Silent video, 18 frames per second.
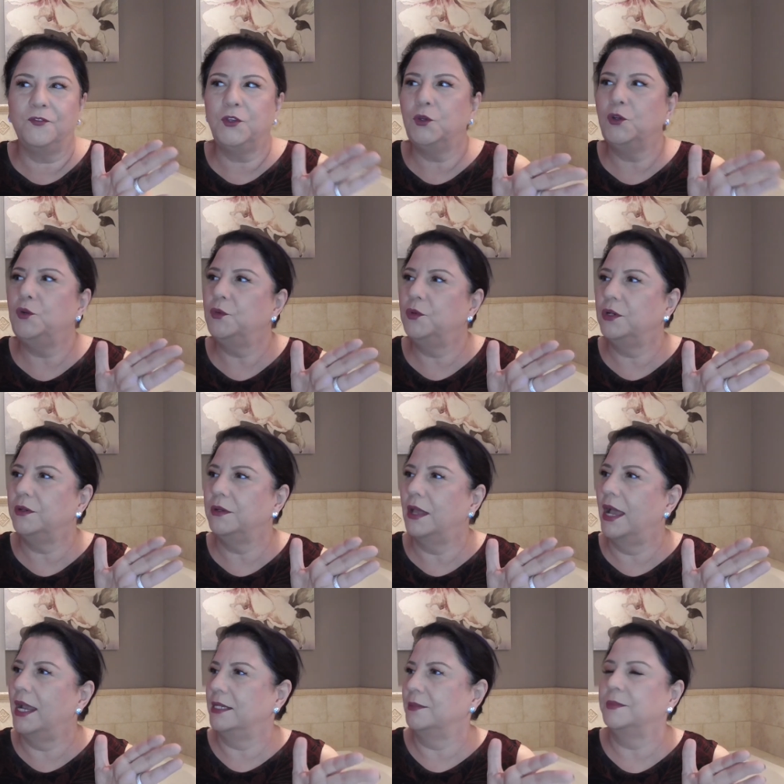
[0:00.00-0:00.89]
few
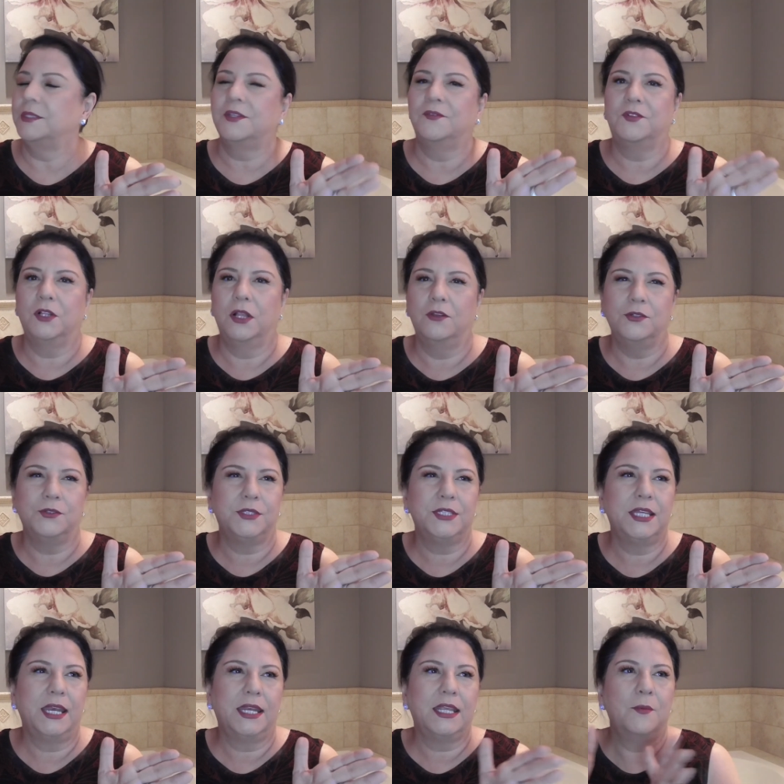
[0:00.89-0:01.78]
items of
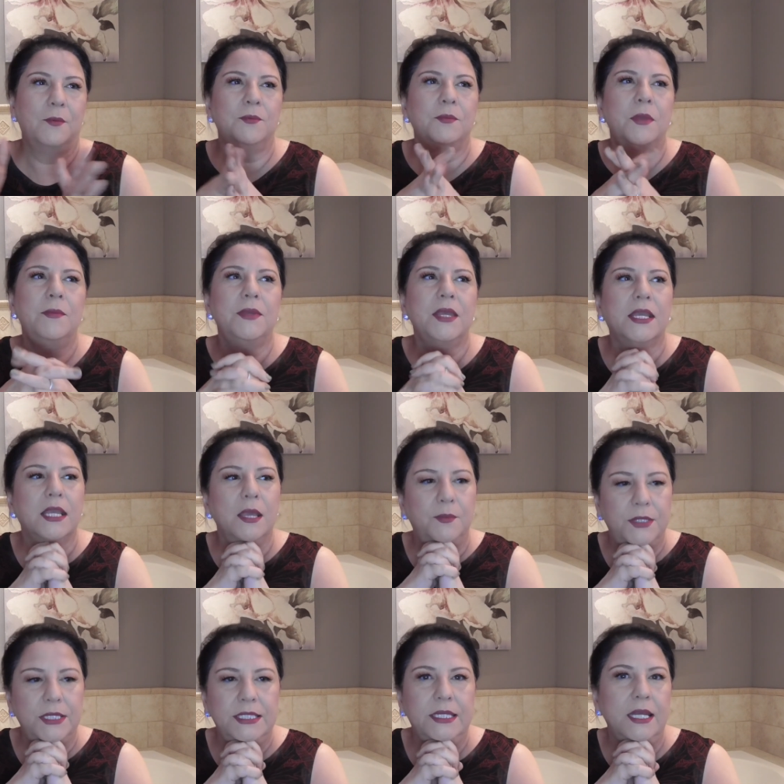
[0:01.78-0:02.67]
clothes that I kept. Maybe I
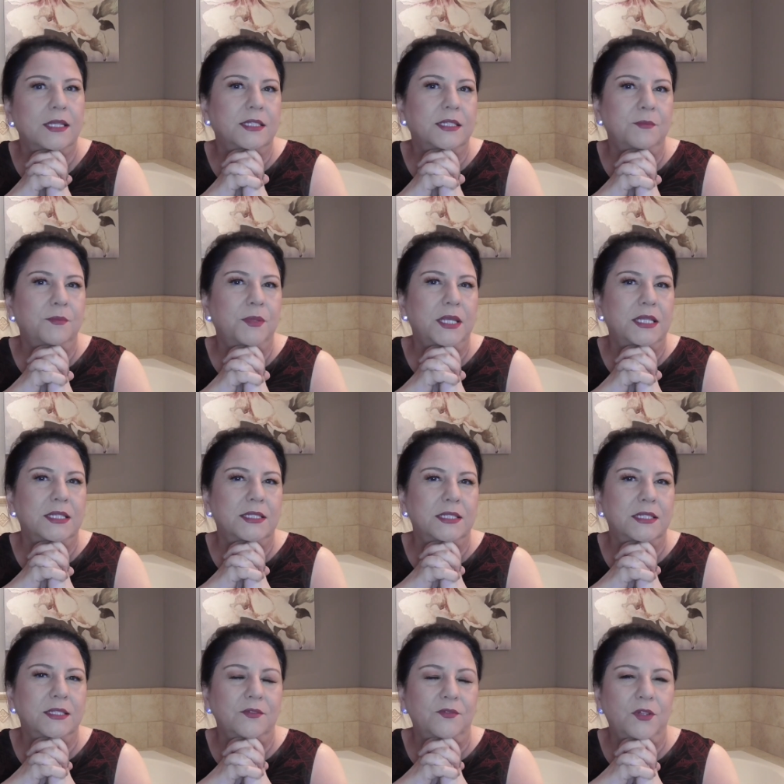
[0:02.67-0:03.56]
kept a dozen
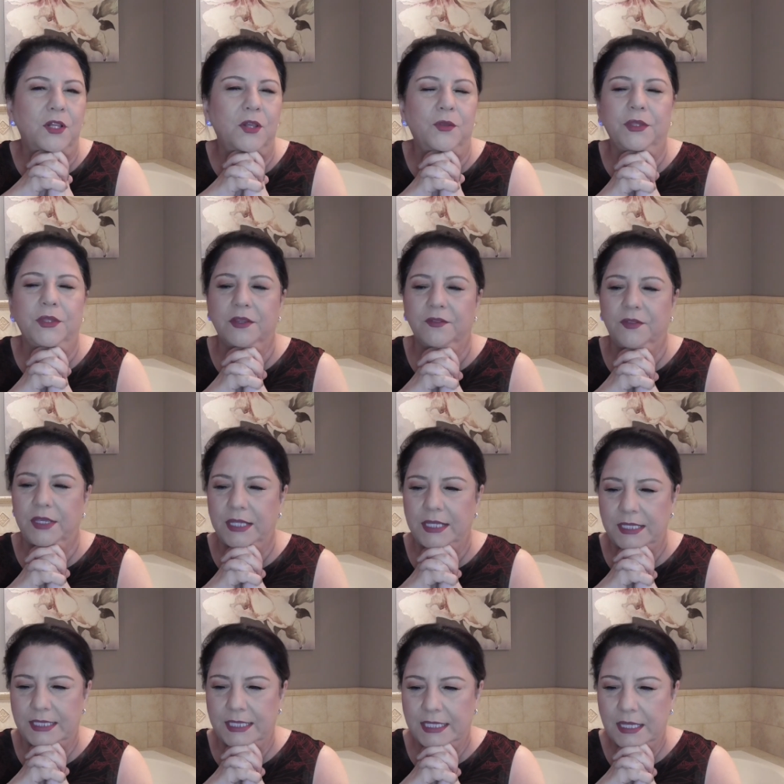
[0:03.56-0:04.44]
pieces of clothing of
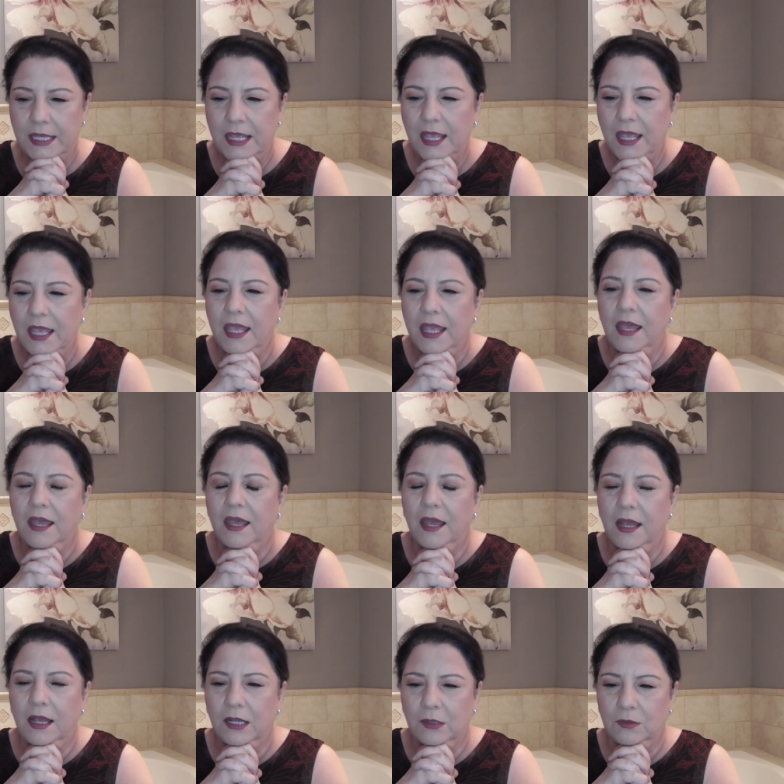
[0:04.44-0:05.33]
his.
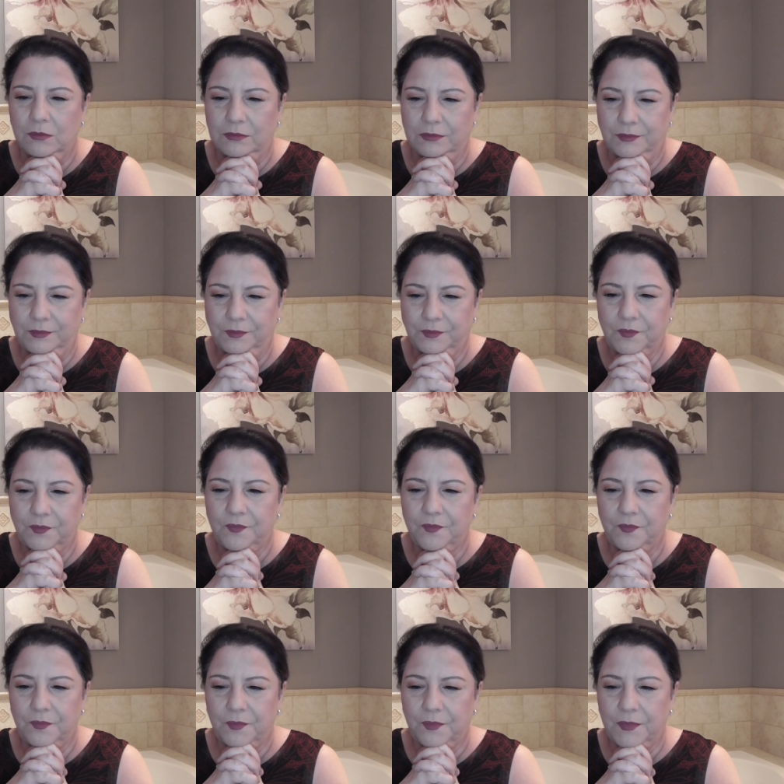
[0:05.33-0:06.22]
Um,
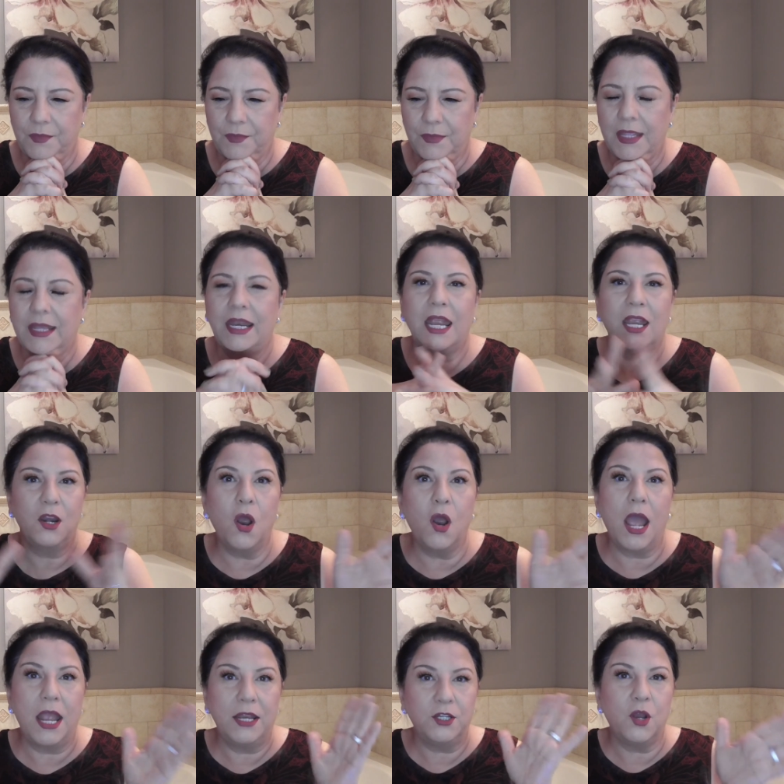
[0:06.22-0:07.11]
and I
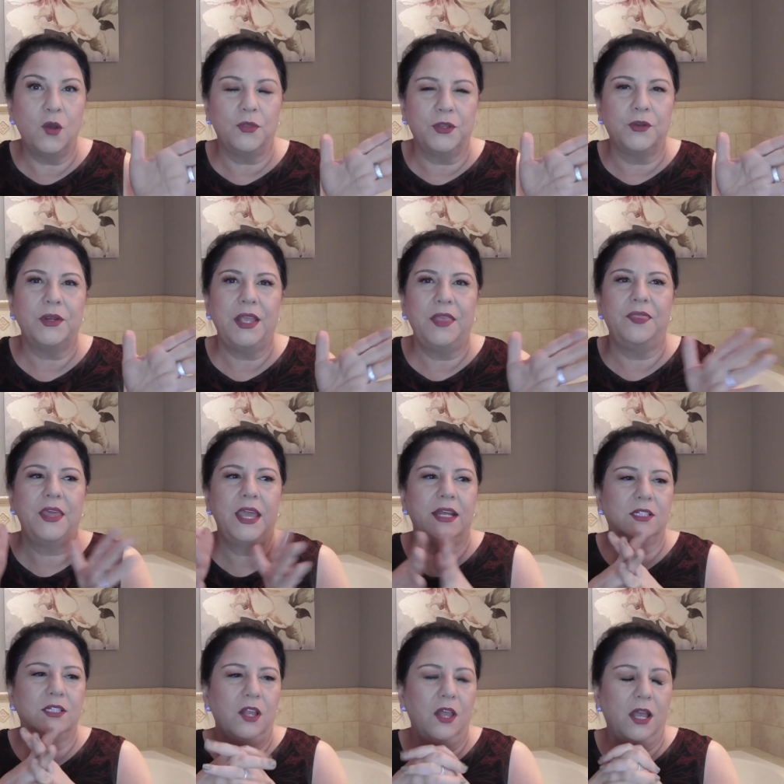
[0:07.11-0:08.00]
know, I know they're in
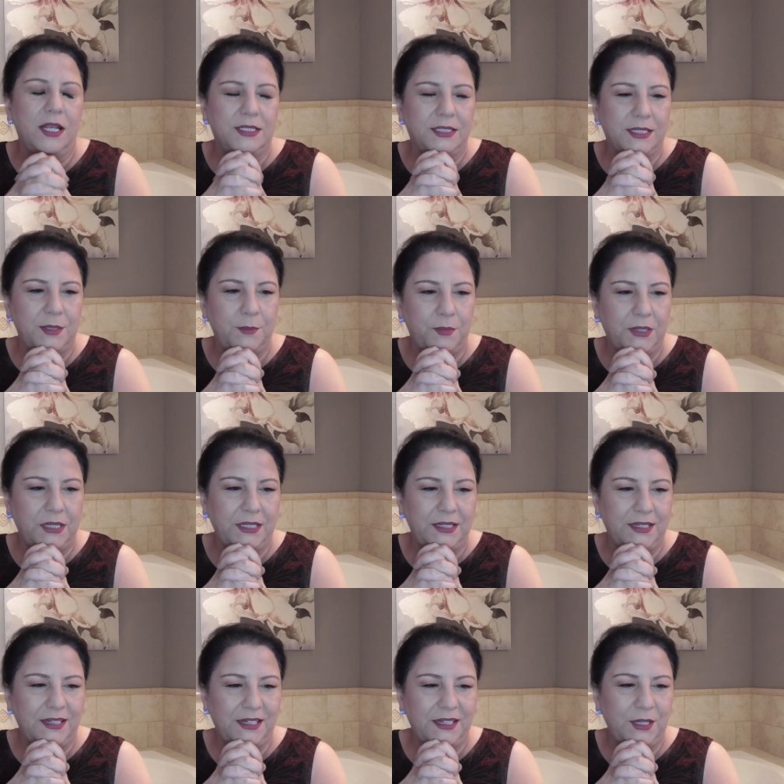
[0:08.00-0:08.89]
that closet,
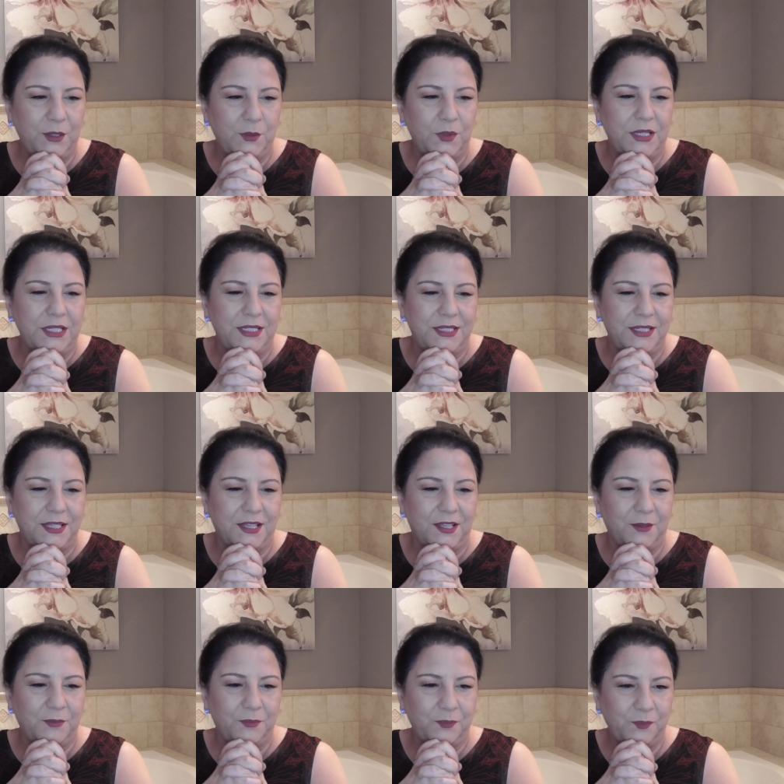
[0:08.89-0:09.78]
but it was,
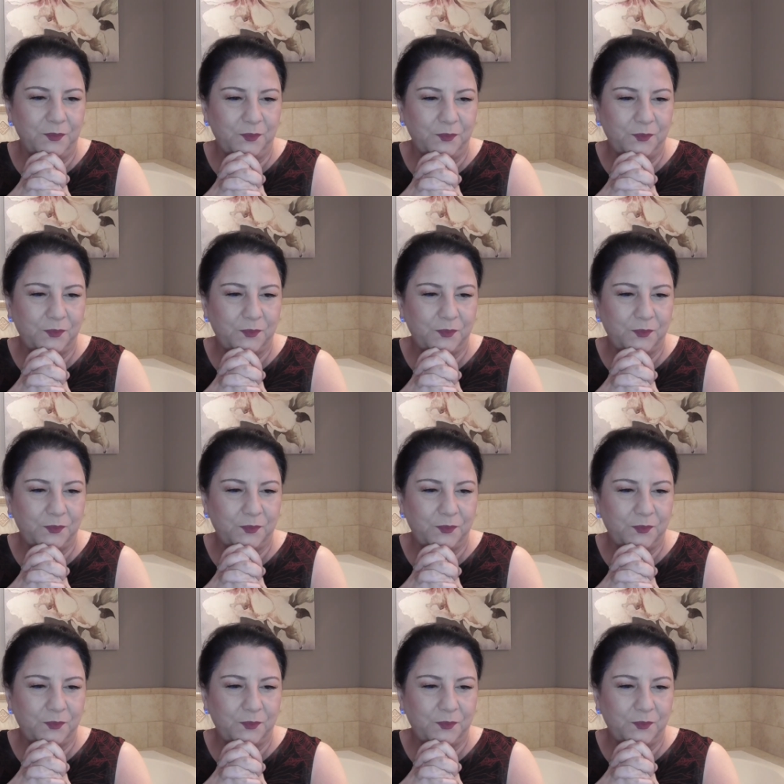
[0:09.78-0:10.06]
um,